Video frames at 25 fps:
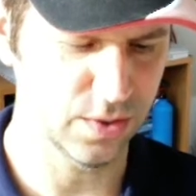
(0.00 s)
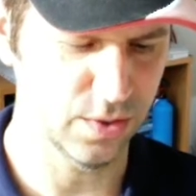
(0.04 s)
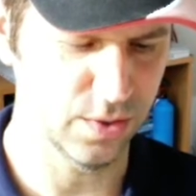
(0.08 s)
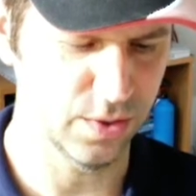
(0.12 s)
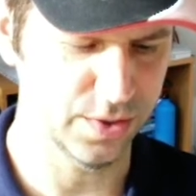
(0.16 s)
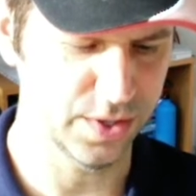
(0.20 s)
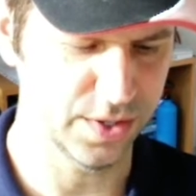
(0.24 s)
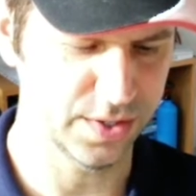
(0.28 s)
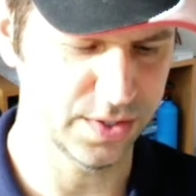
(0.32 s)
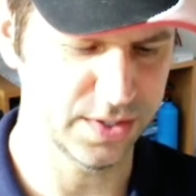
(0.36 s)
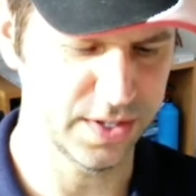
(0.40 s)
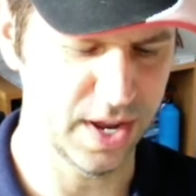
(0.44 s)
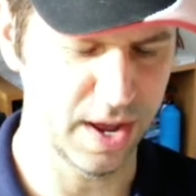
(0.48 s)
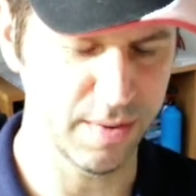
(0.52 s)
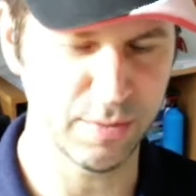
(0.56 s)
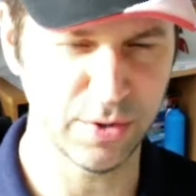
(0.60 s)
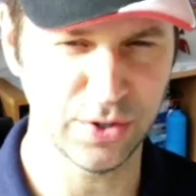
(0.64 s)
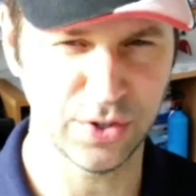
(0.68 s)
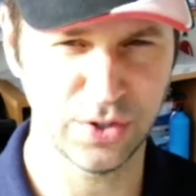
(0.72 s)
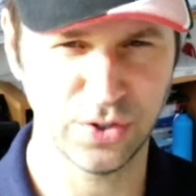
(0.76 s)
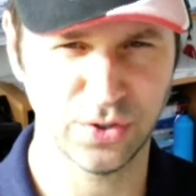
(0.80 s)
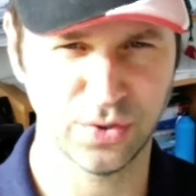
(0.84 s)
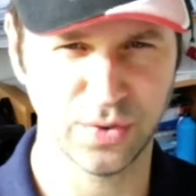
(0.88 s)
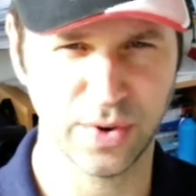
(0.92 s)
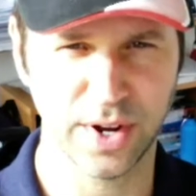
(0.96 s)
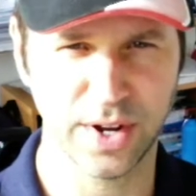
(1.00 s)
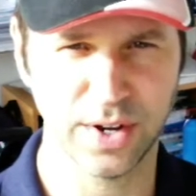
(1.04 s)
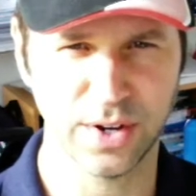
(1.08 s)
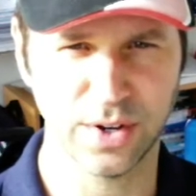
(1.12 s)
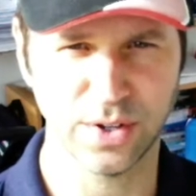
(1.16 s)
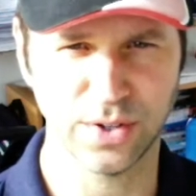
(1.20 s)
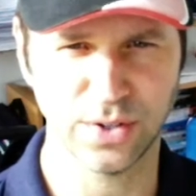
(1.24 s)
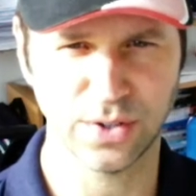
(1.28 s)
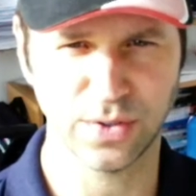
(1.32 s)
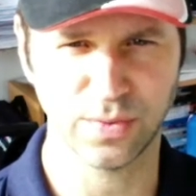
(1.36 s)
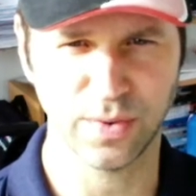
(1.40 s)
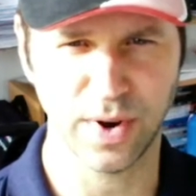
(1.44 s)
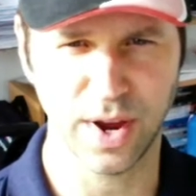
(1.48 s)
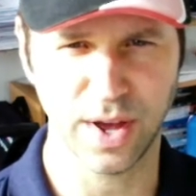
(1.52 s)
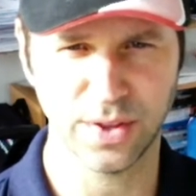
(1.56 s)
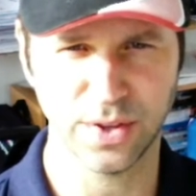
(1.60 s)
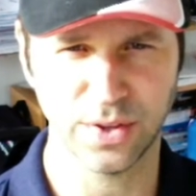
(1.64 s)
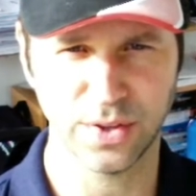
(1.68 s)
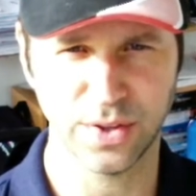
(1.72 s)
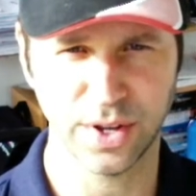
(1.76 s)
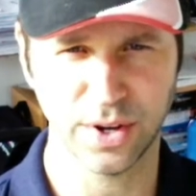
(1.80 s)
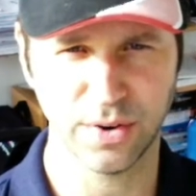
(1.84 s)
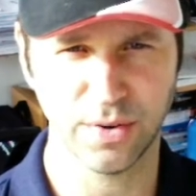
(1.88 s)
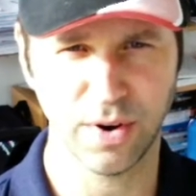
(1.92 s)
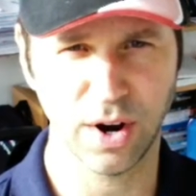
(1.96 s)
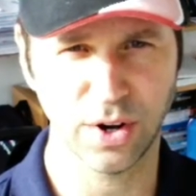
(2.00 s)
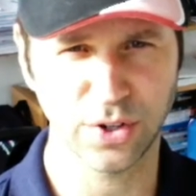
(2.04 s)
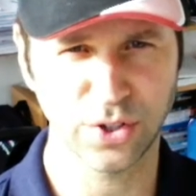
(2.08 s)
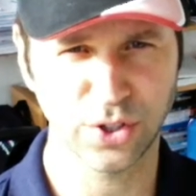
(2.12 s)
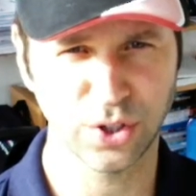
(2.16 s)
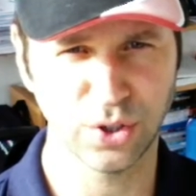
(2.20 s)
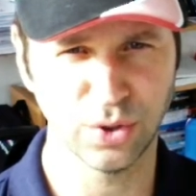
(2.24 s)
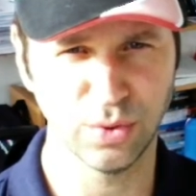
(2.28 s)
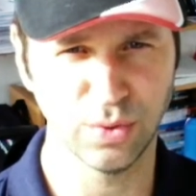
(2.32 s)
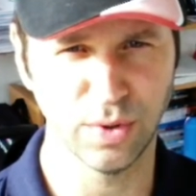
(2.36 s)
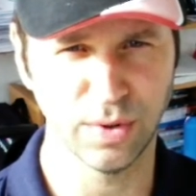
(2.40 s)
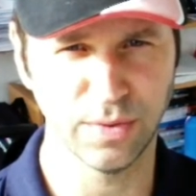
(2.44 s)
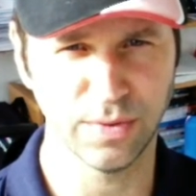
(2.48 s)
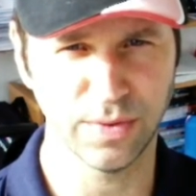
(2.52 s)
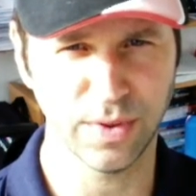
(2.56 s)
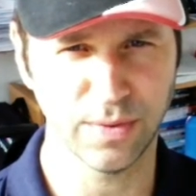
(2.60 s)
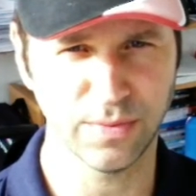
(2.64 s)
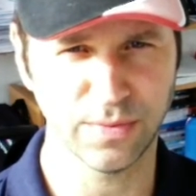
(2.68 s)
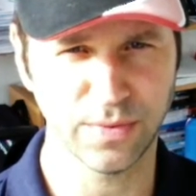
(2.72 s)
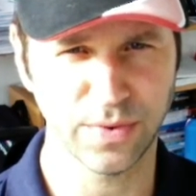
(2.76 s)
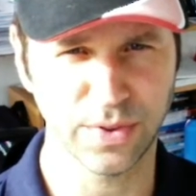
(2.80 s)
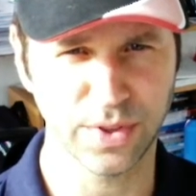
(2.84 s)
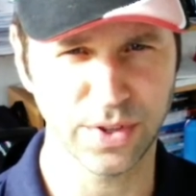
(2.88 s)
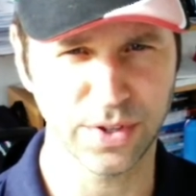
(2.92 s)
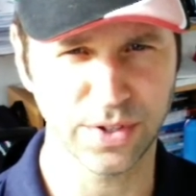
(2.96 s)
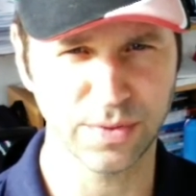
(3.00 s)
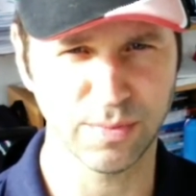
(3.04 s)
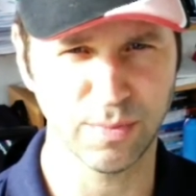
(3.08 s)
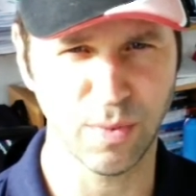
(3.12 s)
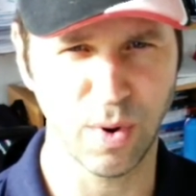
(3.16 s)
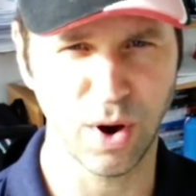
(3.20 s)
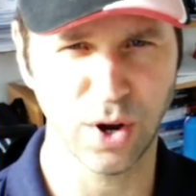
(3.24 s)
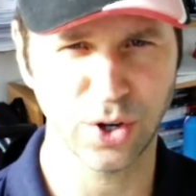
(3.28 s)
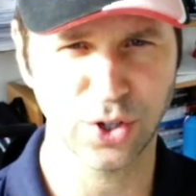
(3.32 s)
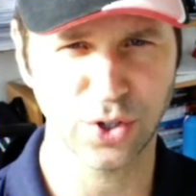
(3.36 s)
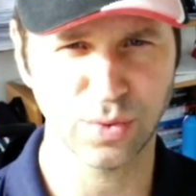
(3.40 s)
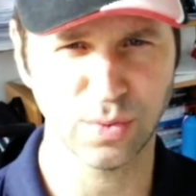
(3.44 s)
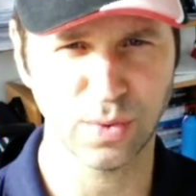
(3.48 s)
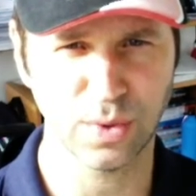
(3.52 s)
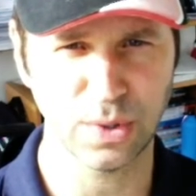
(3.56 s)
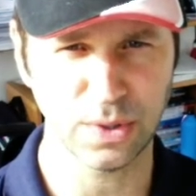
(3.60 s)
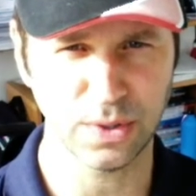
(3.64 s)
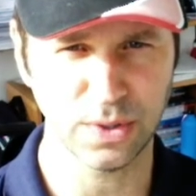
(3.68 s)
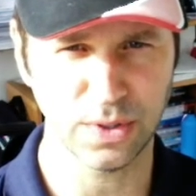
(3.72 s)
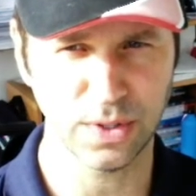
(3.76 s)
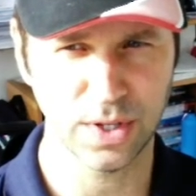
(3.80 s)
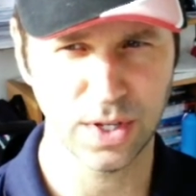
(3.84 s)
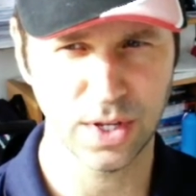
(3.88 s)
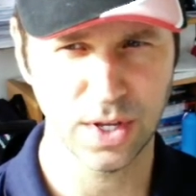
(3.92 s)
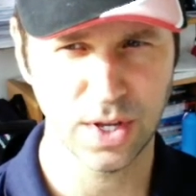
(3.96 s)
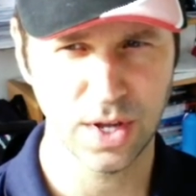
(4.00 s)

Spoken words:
or the demonstrators rather, there are 2 of them for this module.